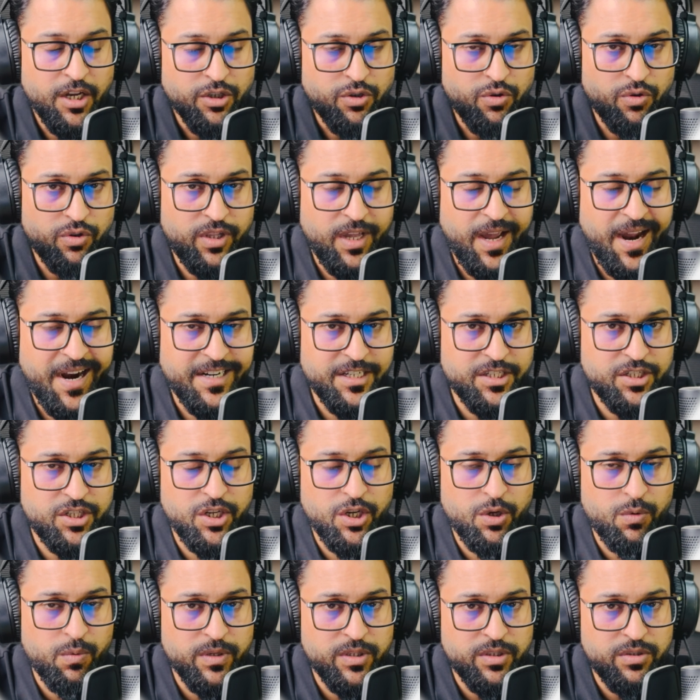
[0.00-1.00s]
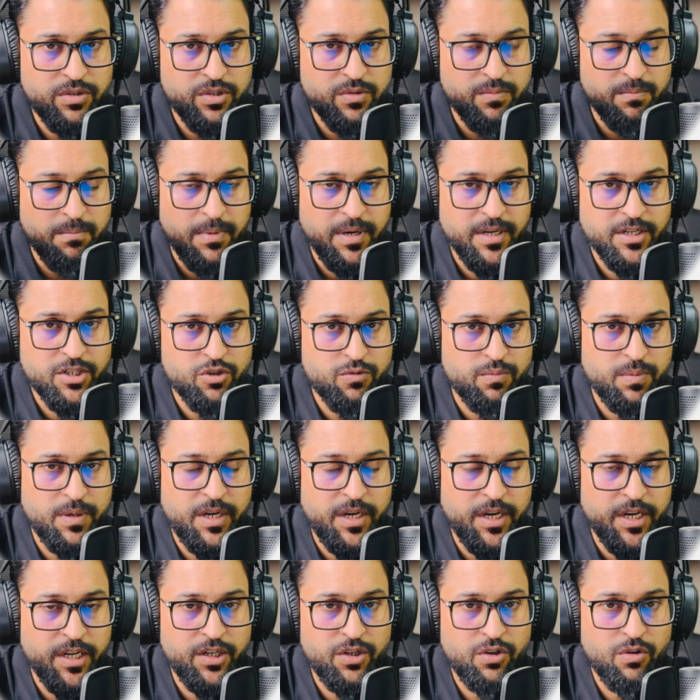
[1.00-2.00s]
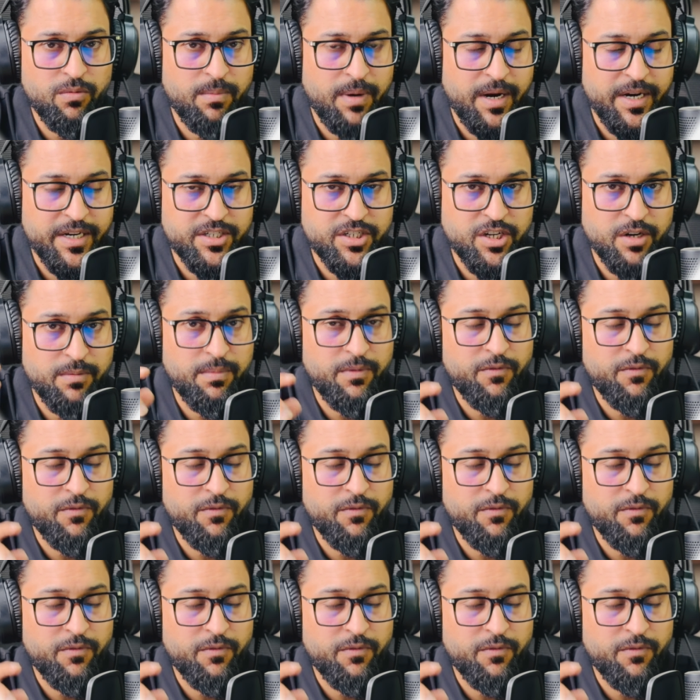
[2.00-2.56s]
So that sequence must be in your mindset.